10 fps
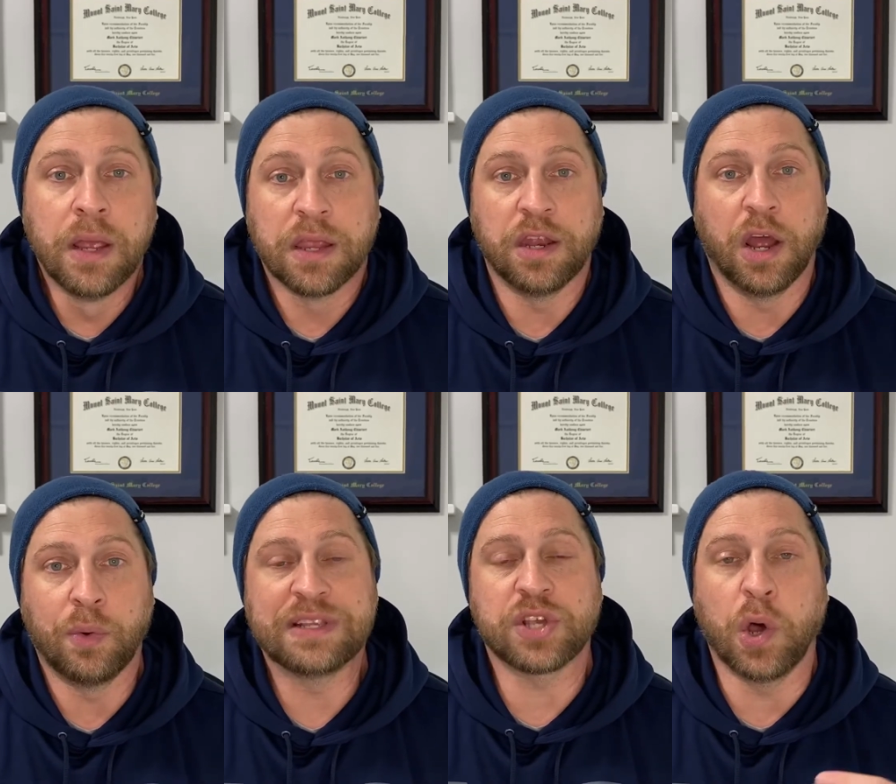
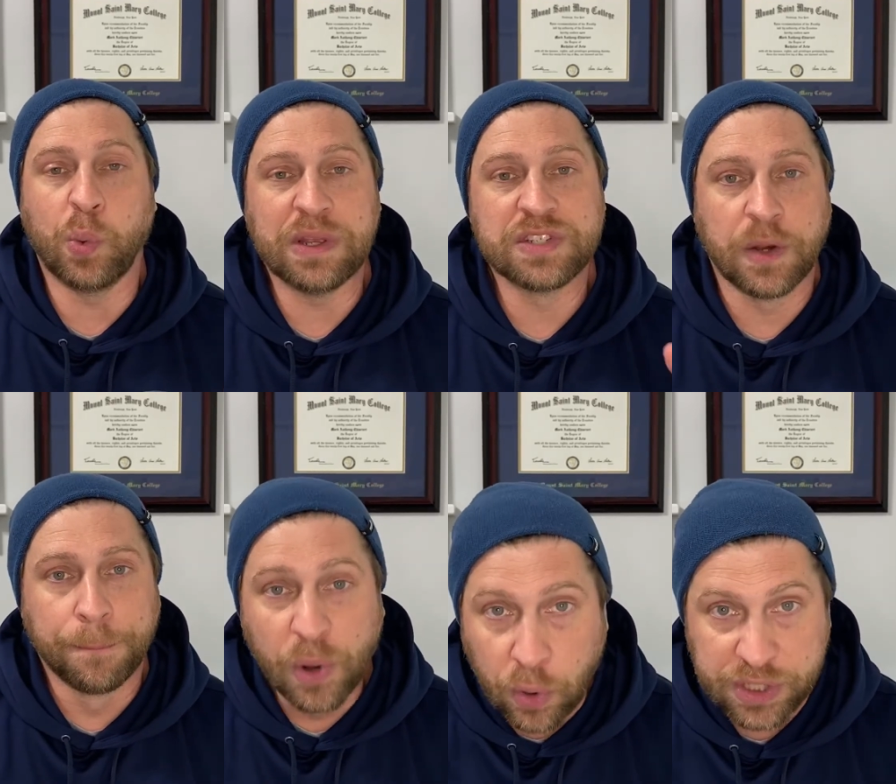it's always
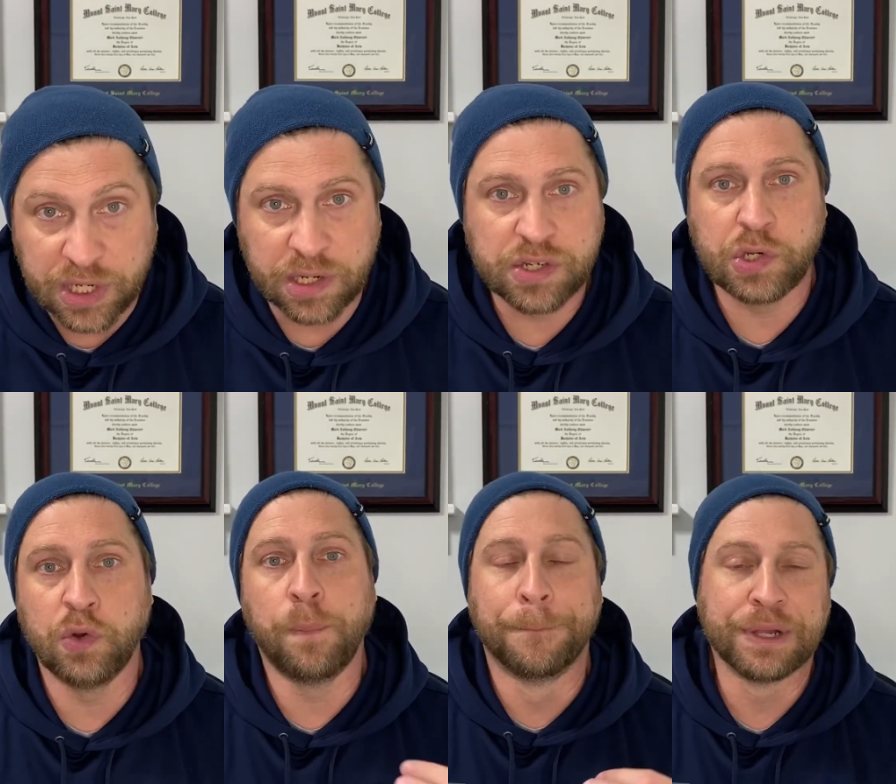important
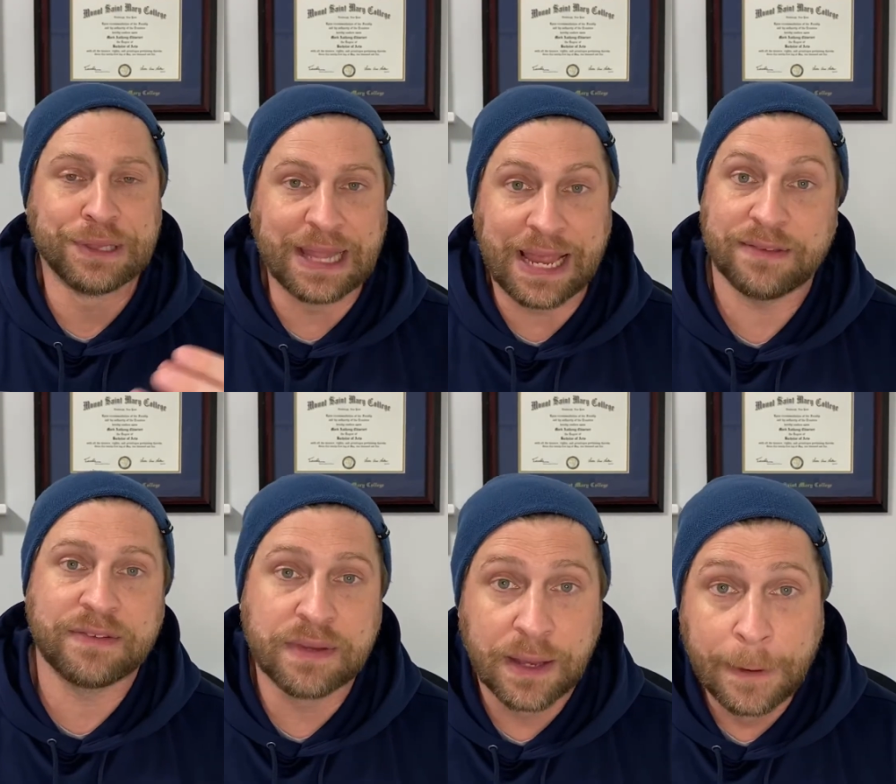to
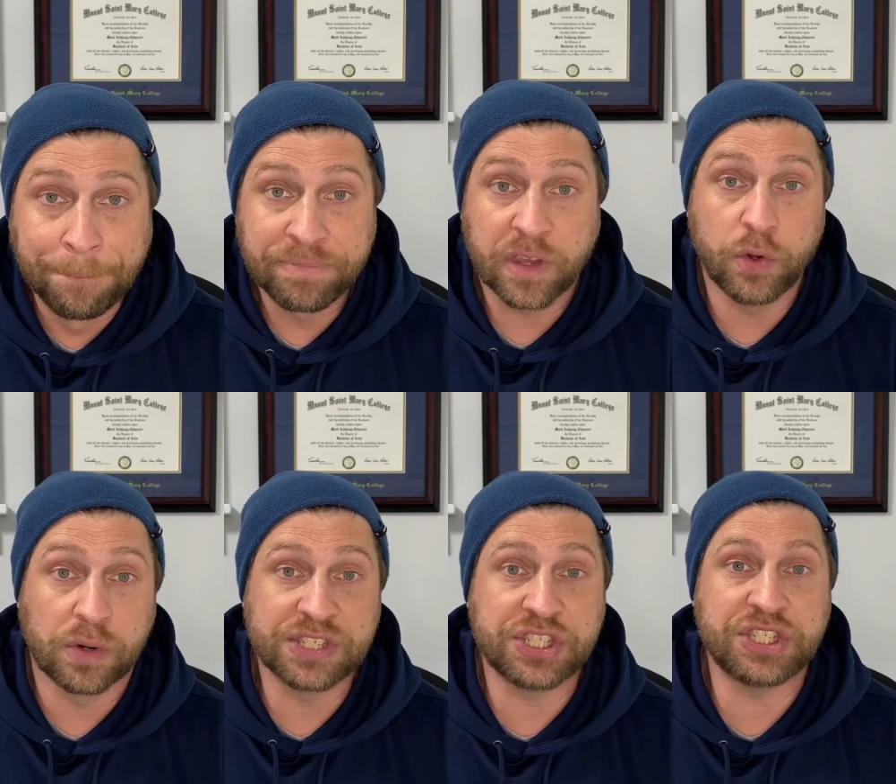plant your
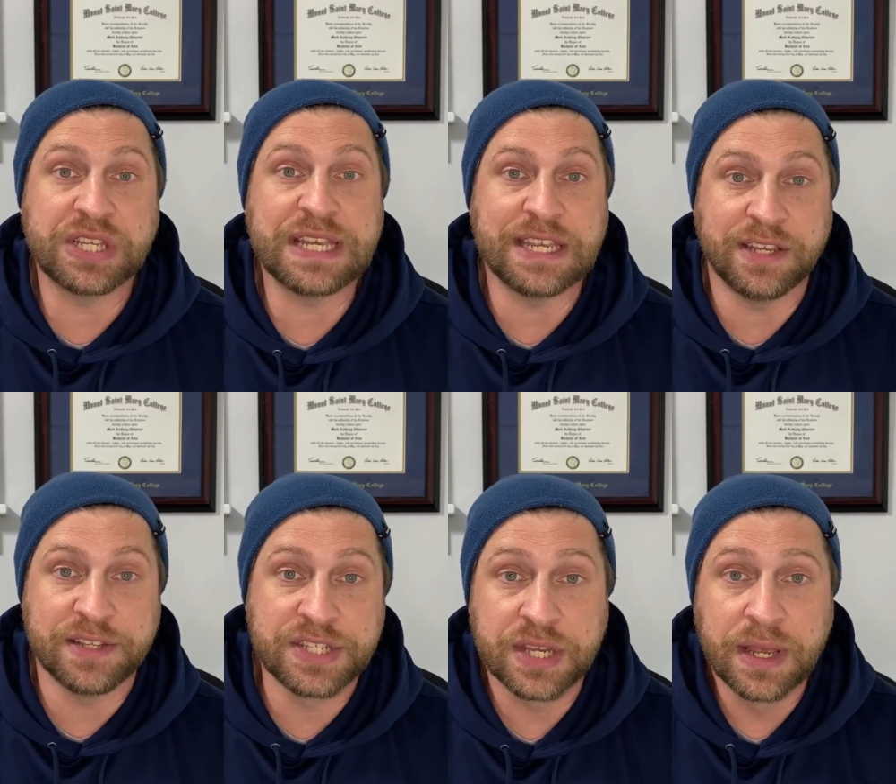
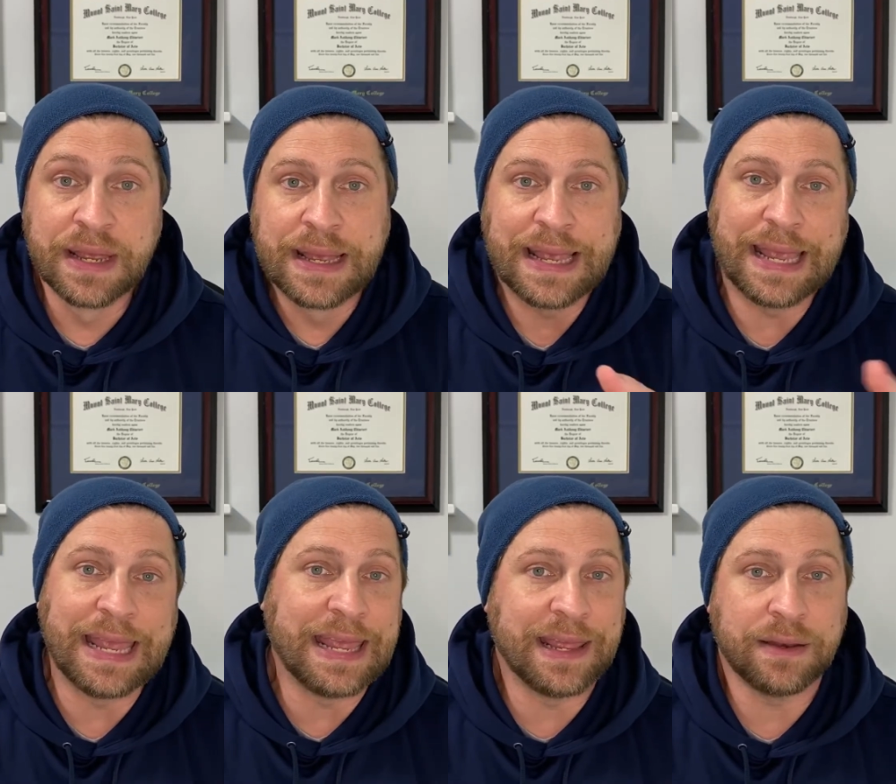seeds
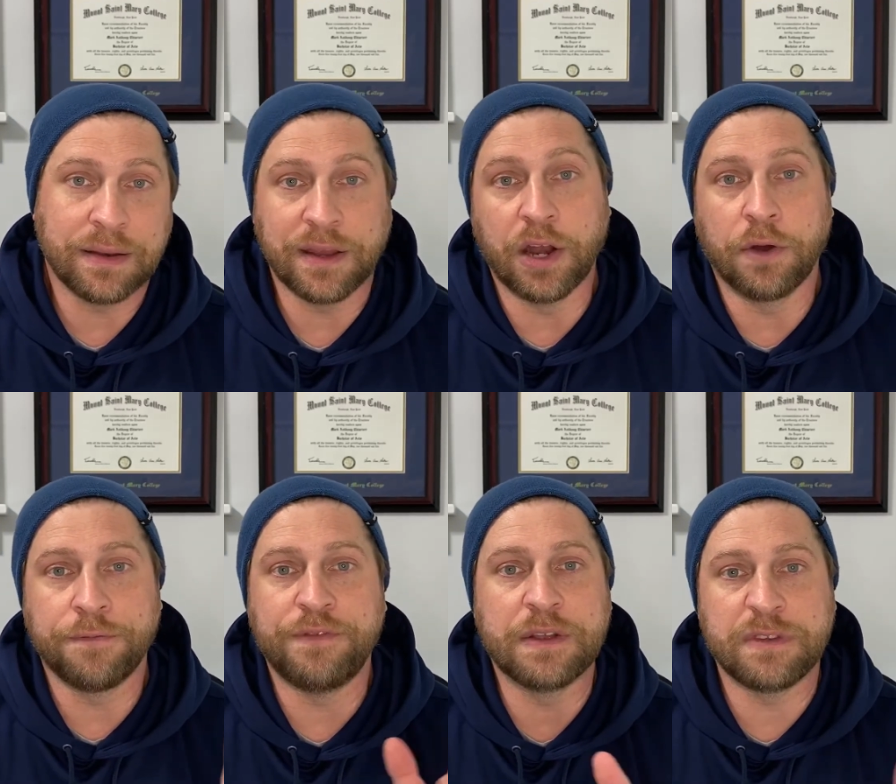in,
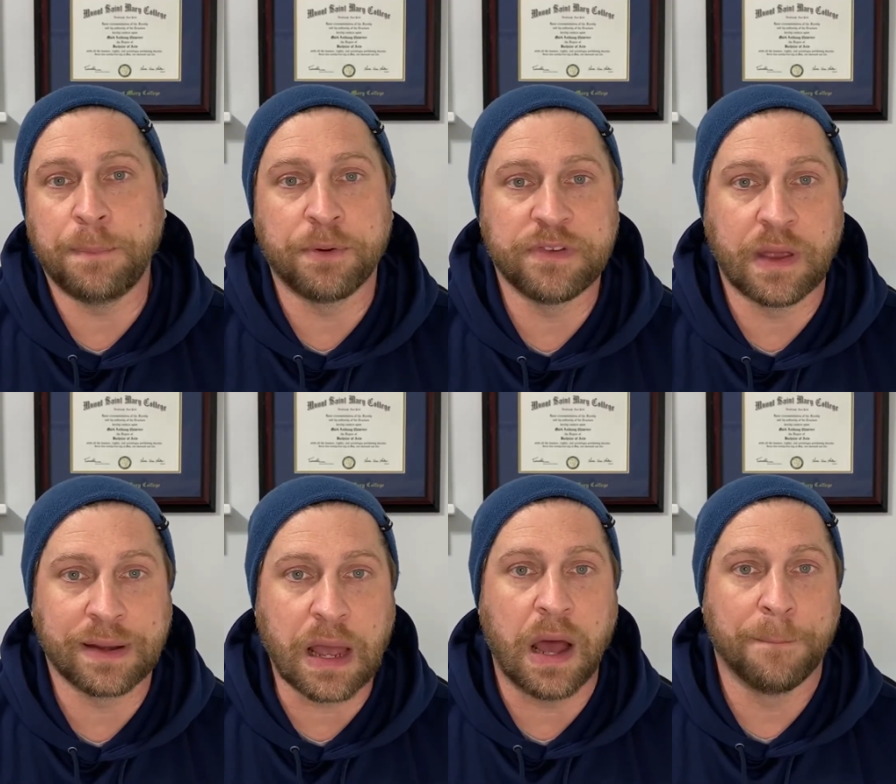50%
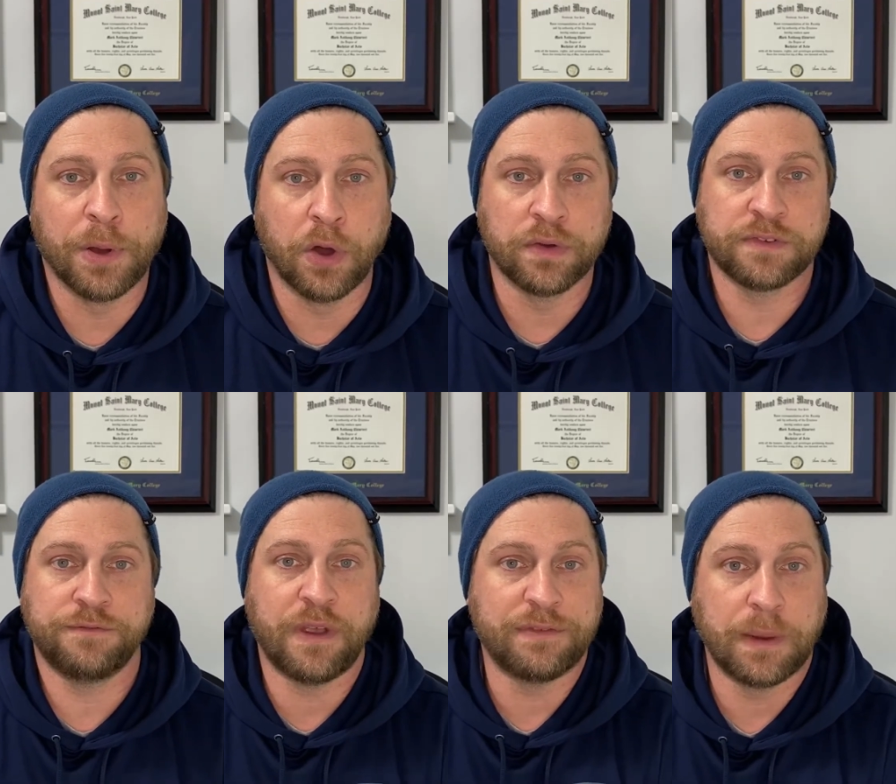compost,
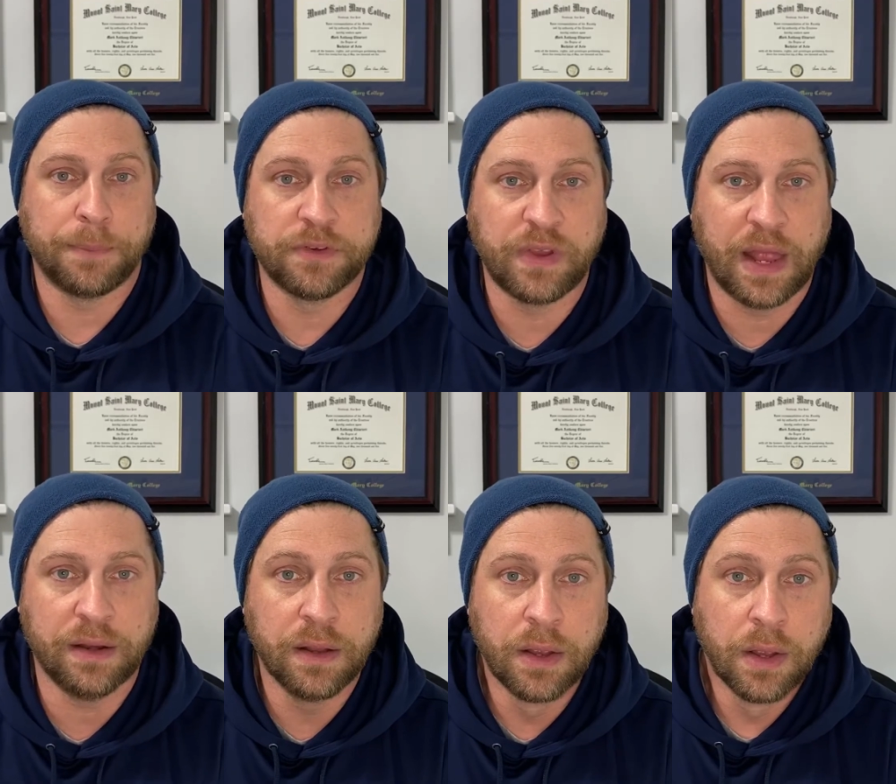50%
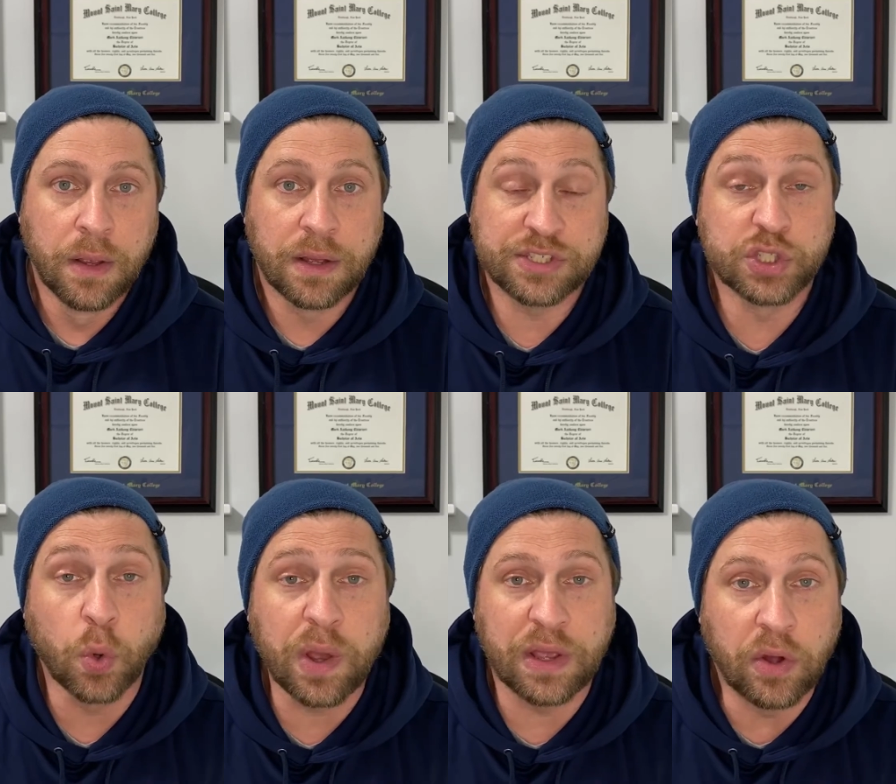
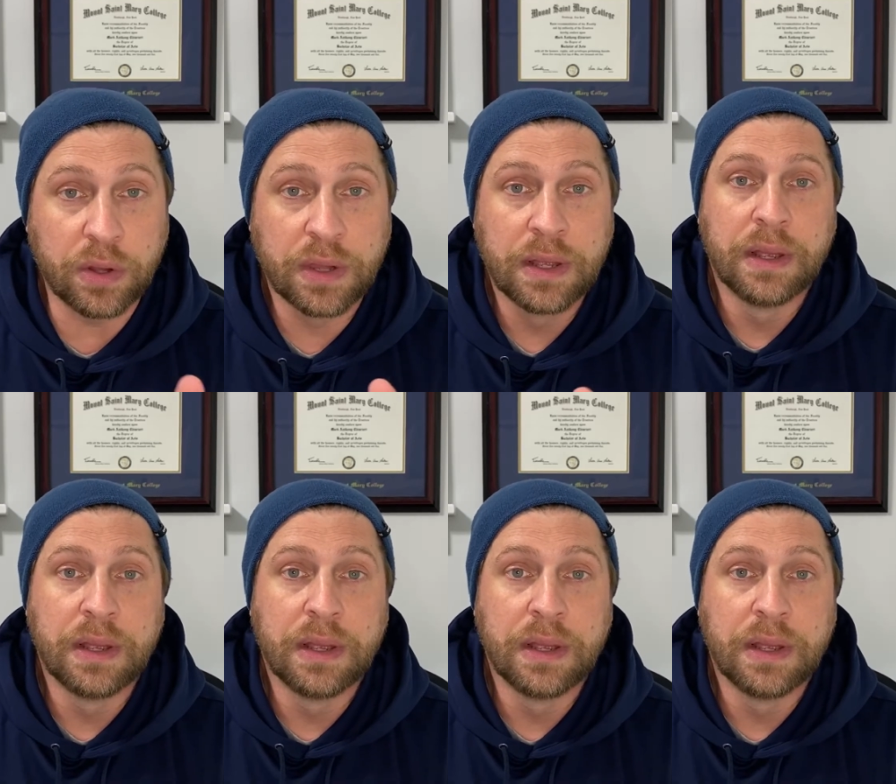soil,